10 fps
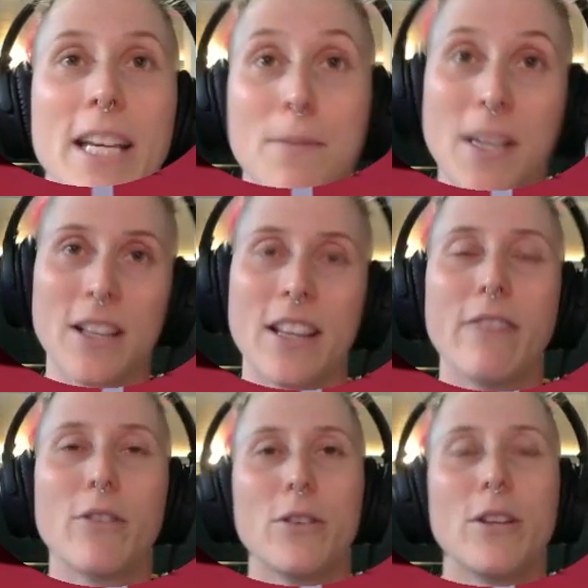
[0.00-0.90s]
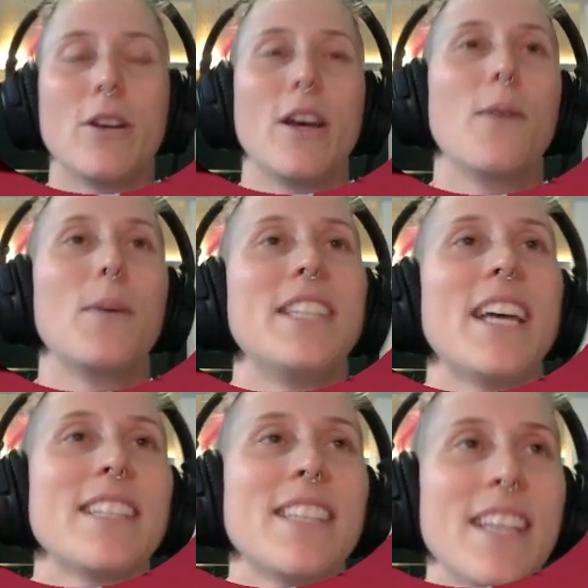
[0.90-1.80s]
make a level with
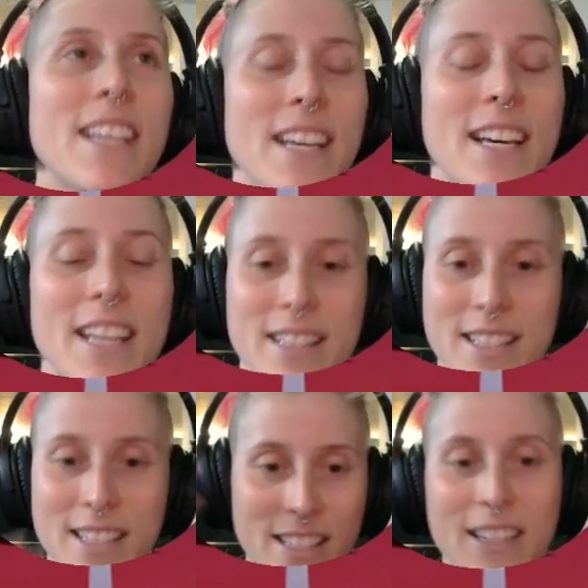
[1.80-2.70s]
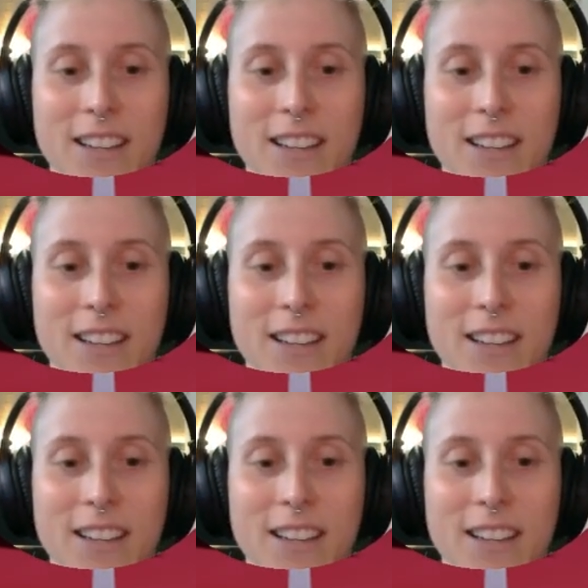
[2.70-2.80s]
that. It's